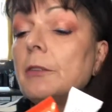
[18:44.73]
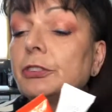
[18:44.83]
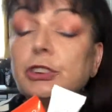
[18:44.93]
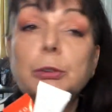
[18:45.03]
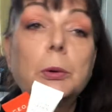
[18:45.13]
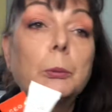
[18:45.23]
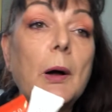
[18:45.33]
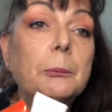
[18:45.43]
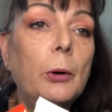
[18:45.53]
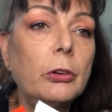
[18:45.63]
us two in
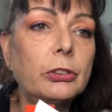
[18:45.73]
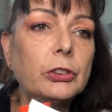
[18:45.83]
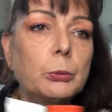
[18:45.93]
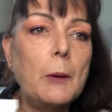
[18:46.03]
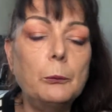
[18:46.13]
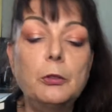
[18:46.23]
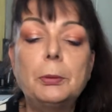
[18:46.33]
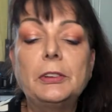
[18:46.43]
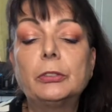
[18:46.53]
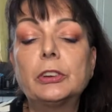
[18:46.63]
one box because one would
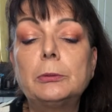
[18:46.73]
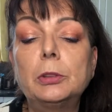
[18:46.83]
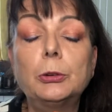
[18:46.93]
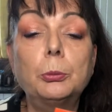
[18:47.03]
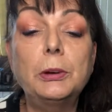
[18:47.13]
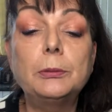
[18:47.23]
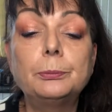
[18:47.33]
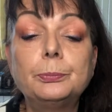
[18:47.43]
have seemed a little bit